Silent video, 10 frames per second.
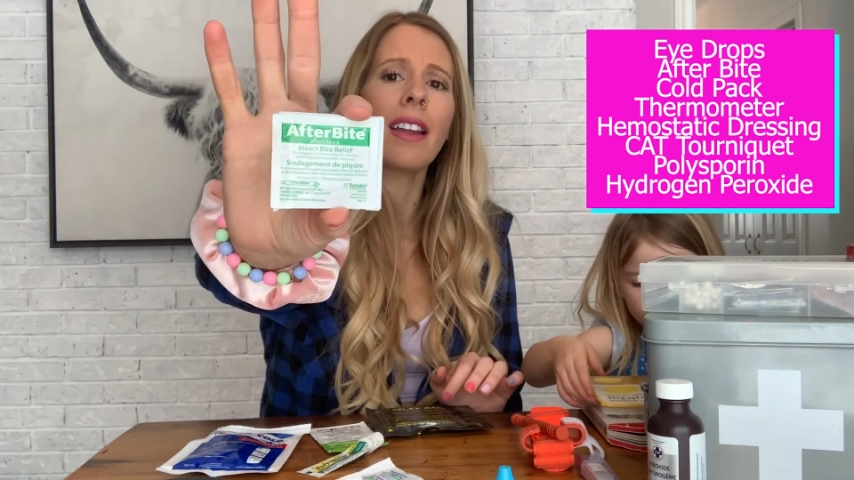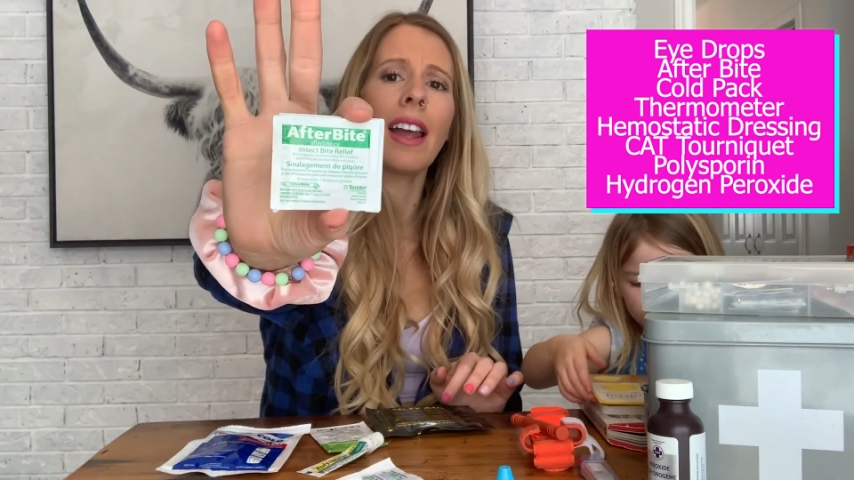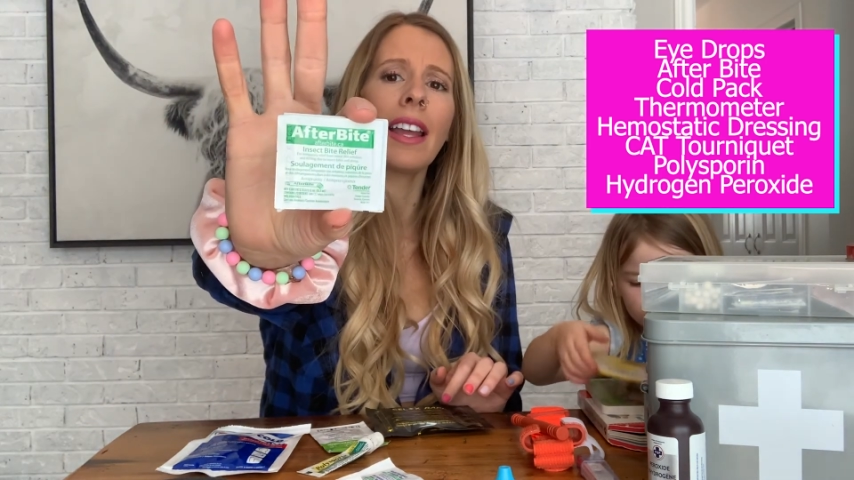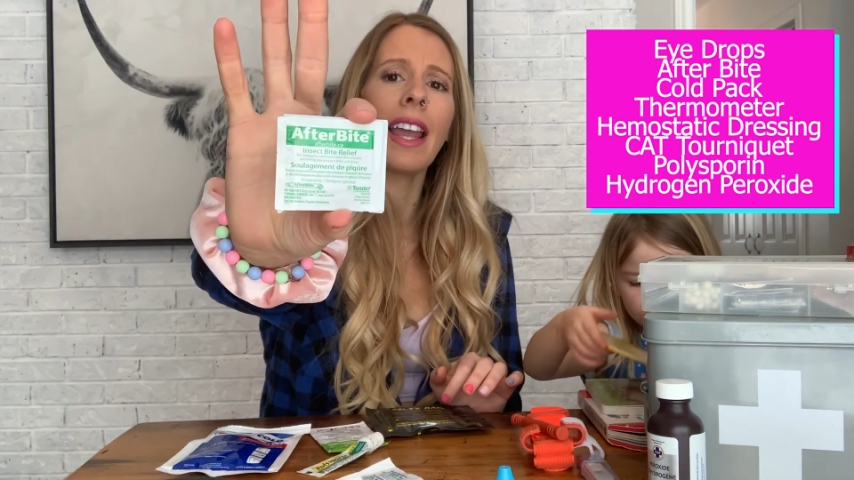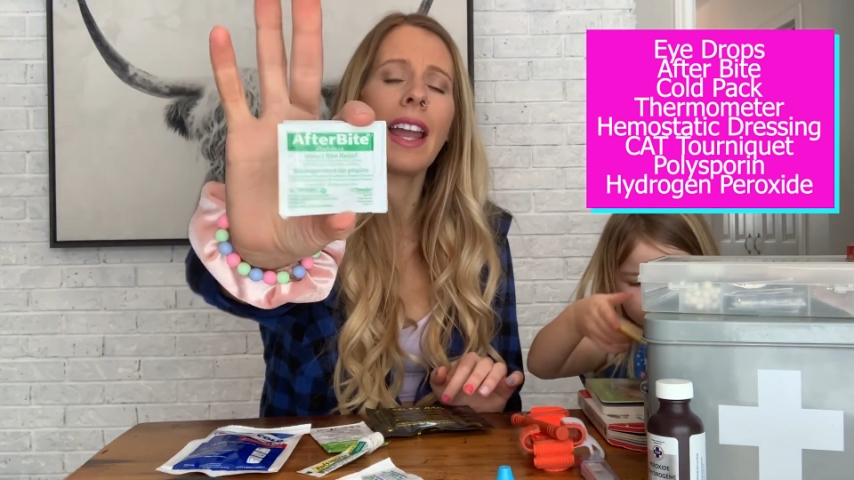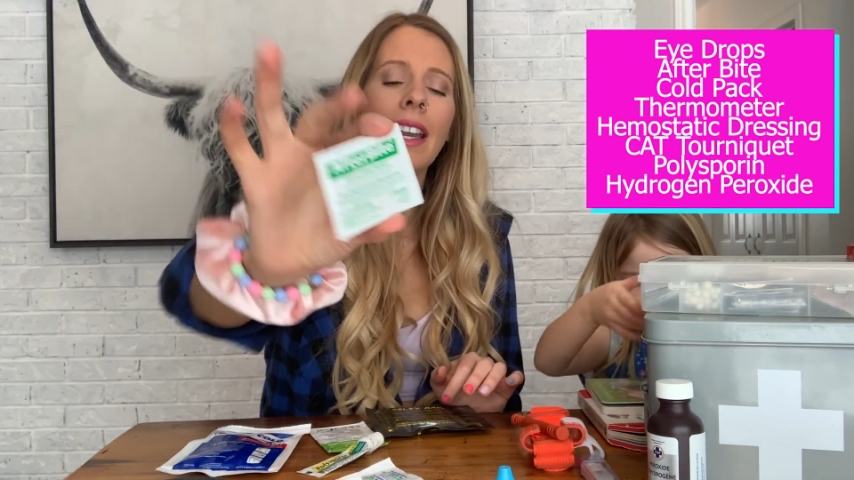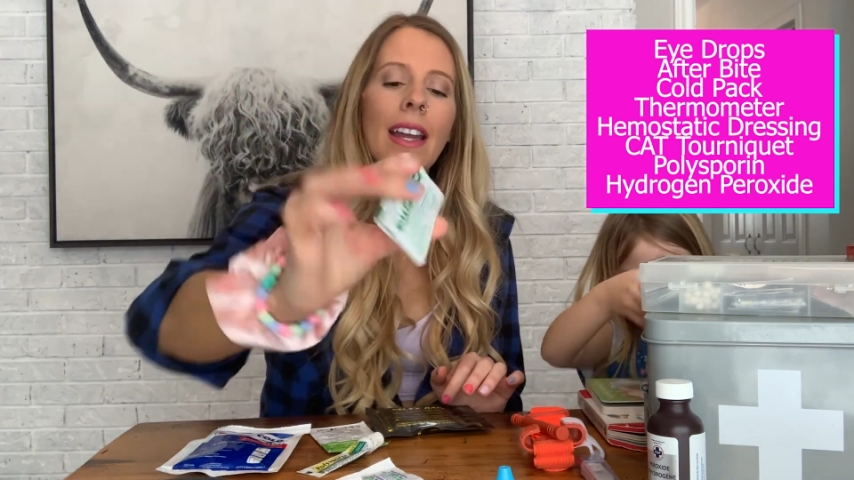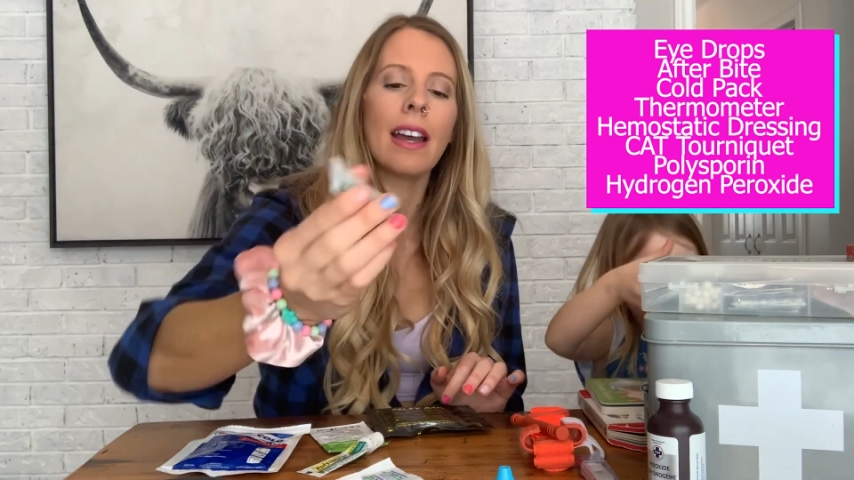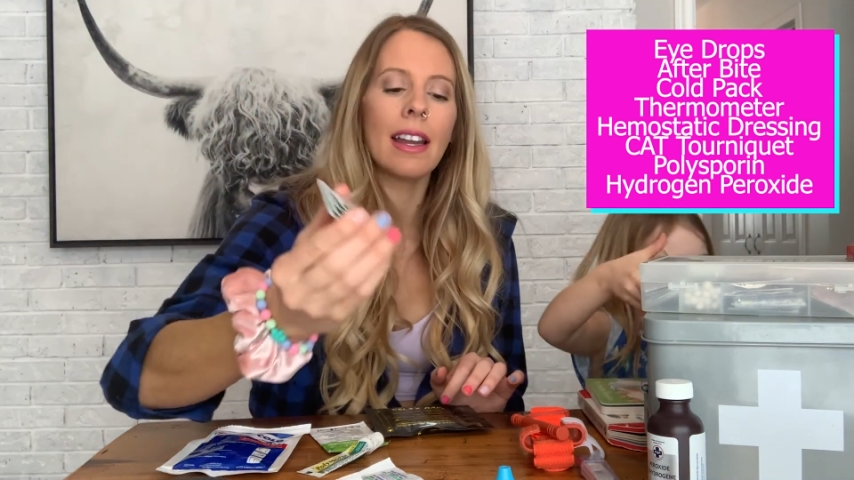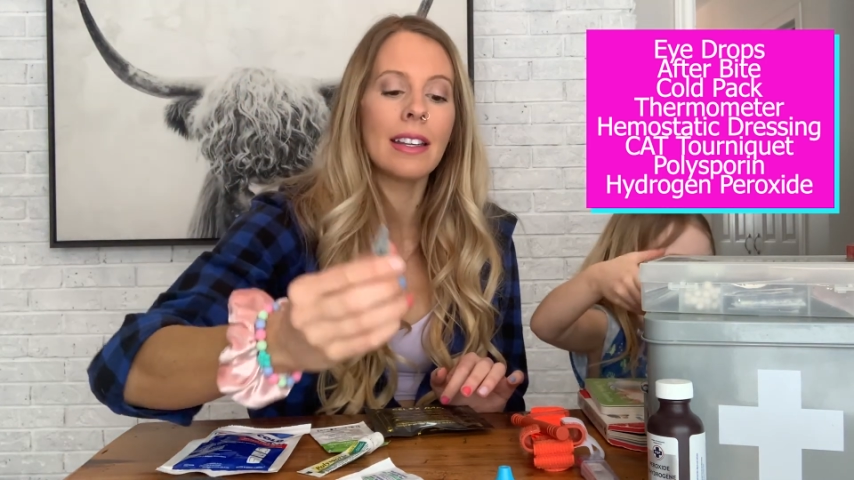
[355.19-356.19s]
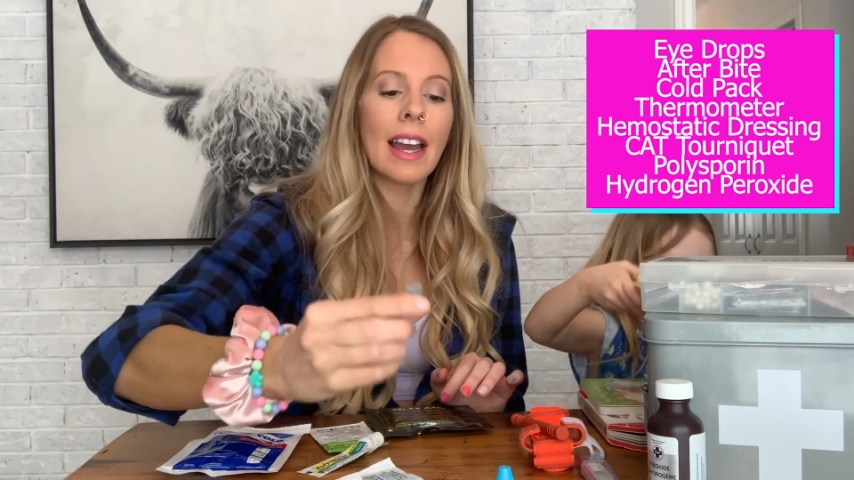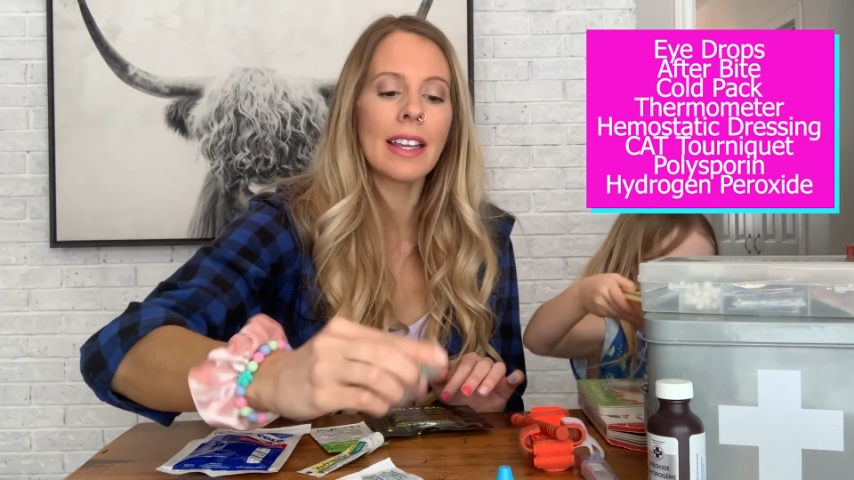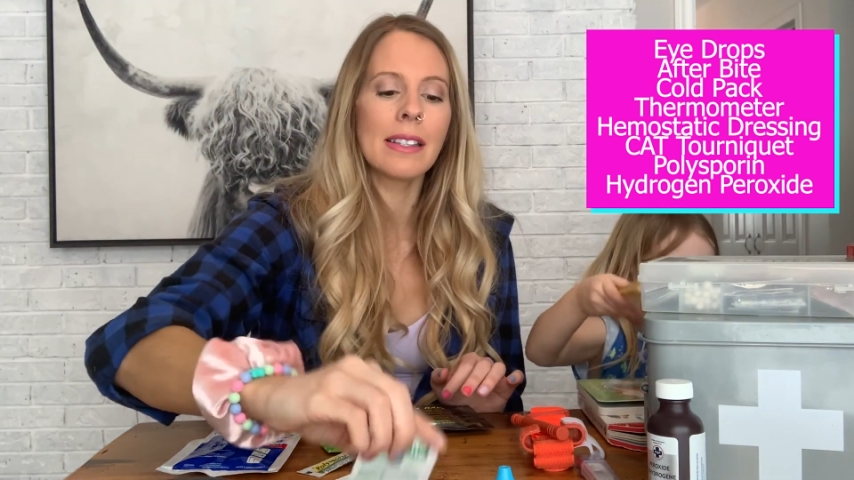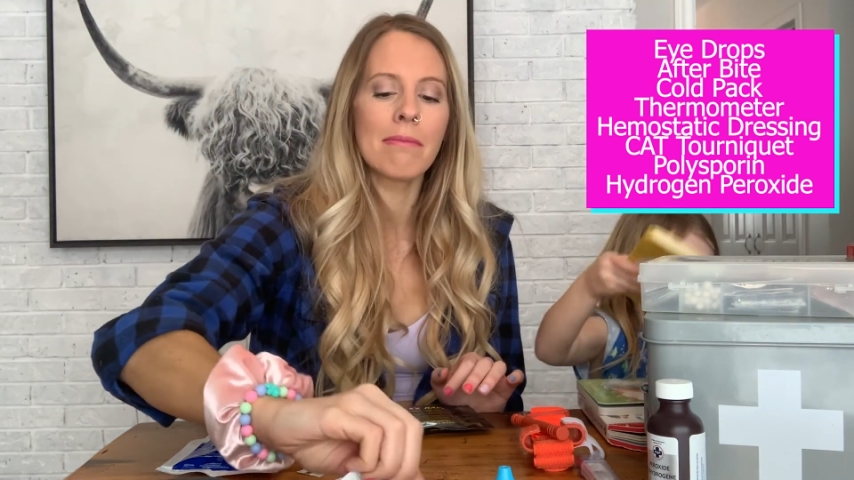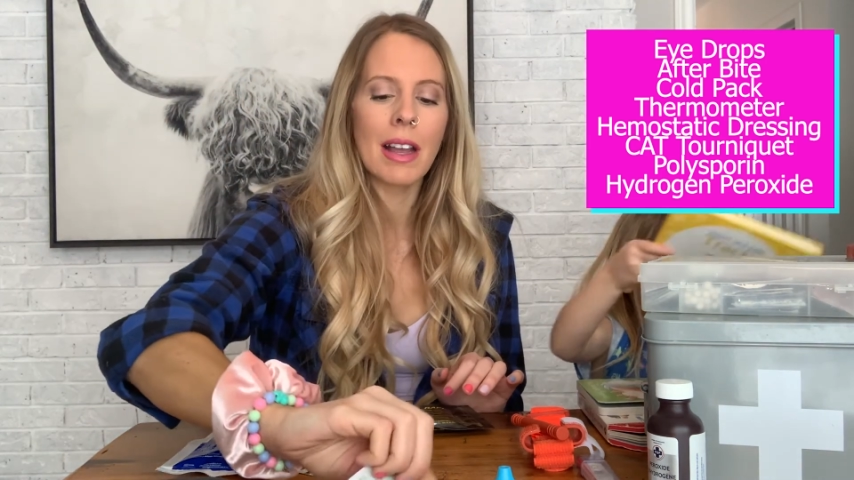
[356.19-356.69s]
again, a
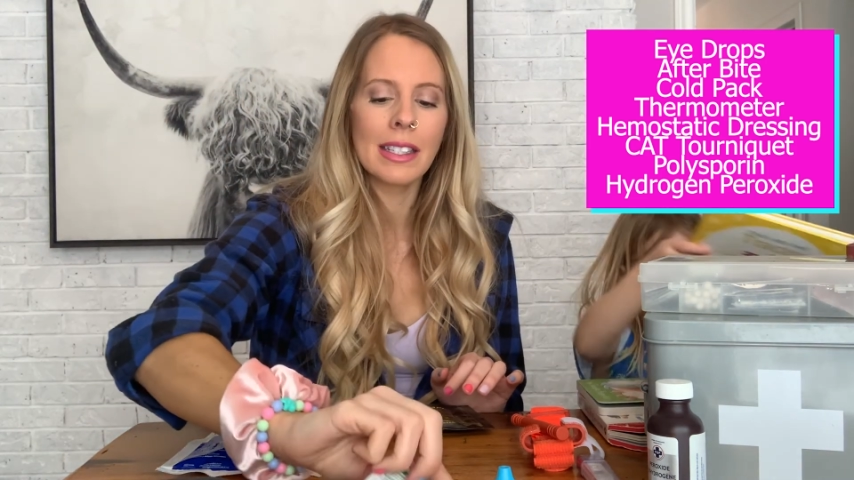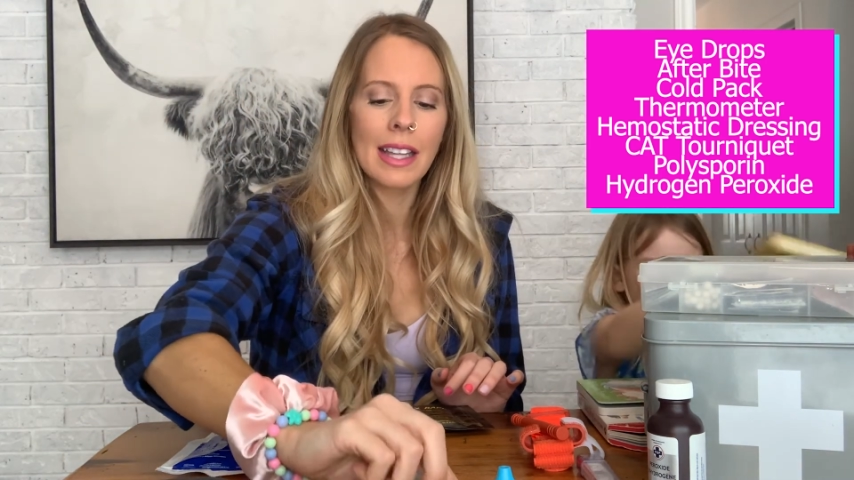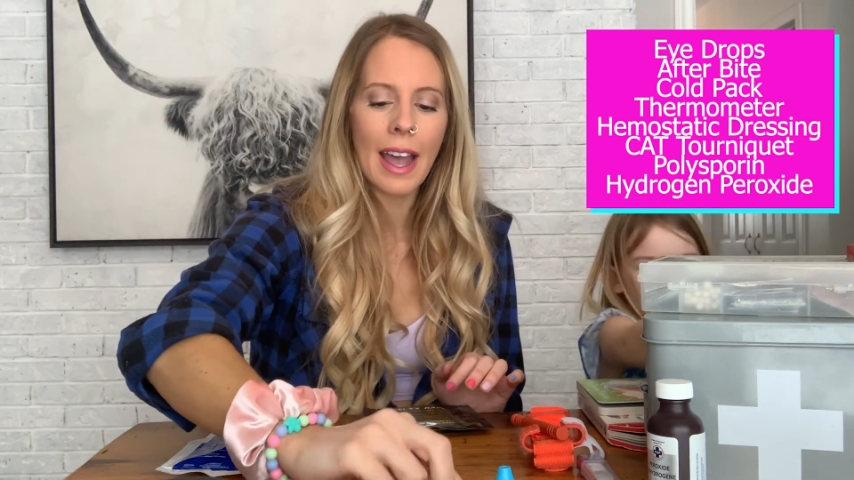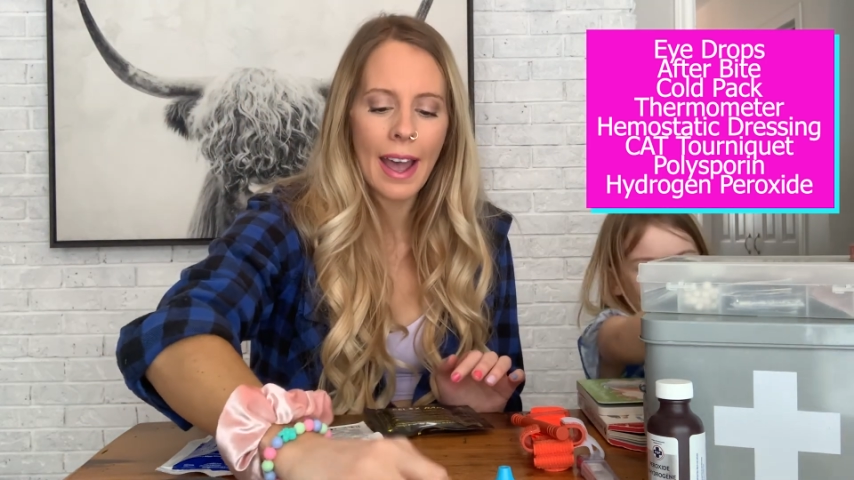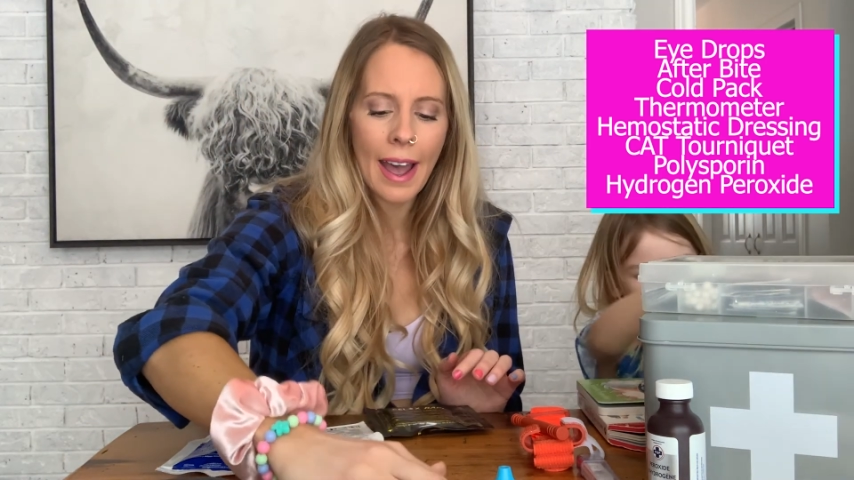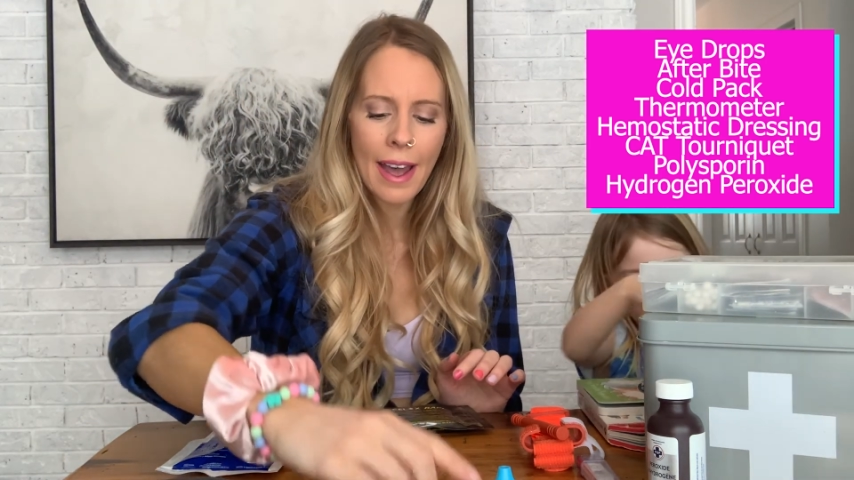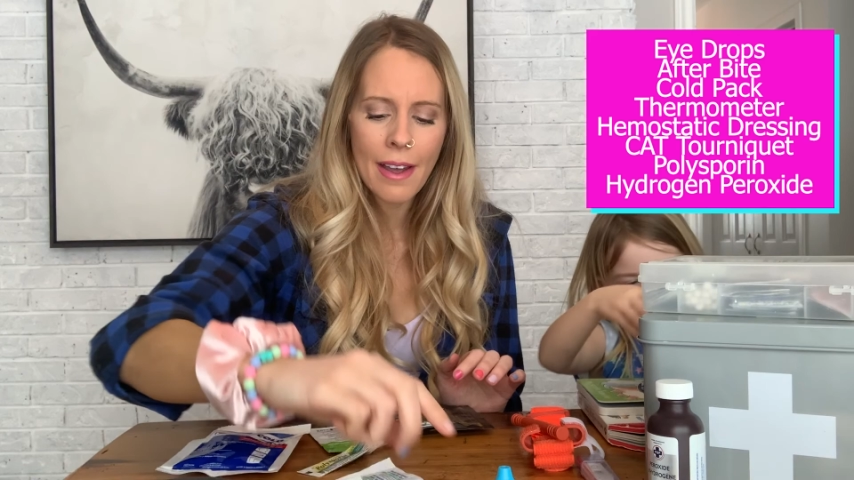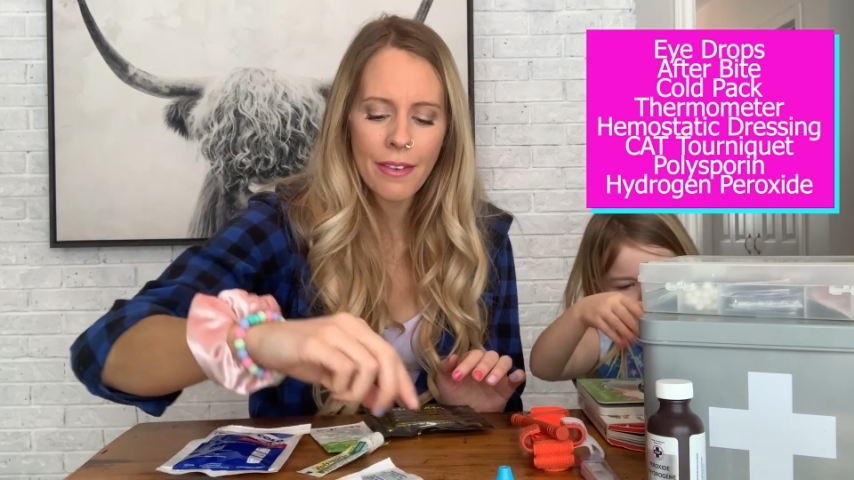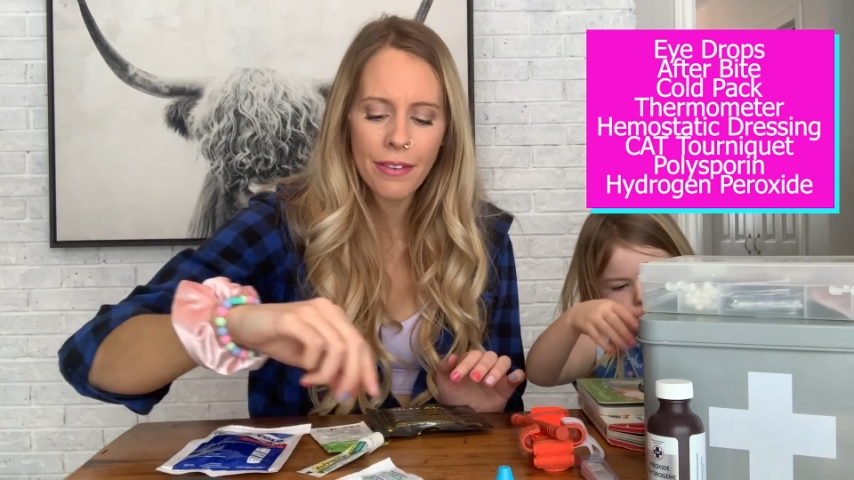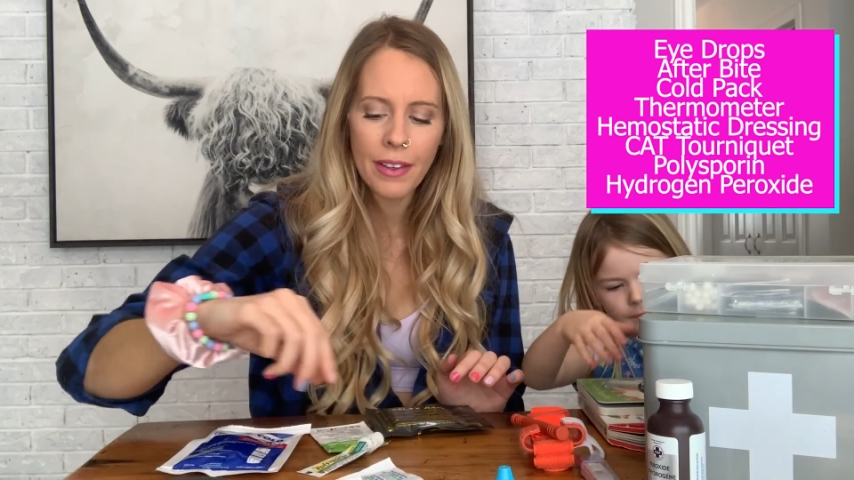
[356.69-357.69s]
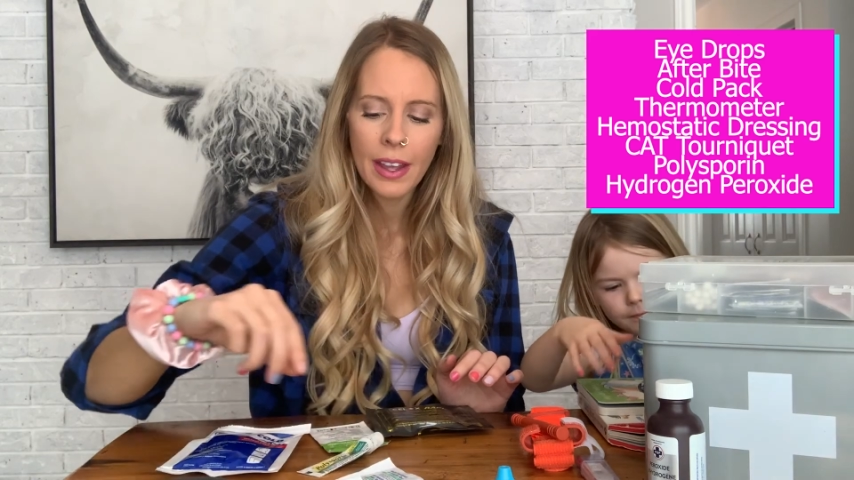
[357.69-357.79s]
nice must have.